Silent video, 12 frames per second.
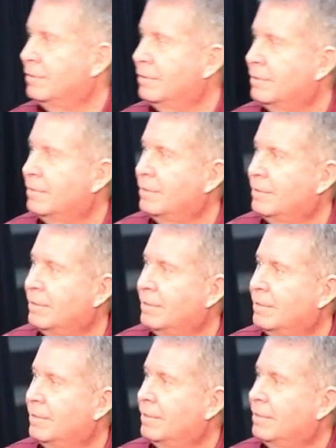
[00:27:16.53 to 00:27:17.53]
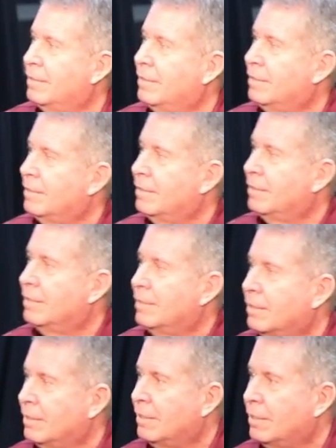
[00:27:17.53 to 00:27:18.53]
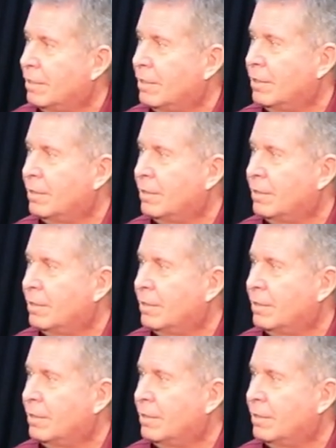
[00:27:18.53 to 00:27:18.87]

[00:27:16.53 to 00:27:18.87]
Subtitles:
Nobody speaks.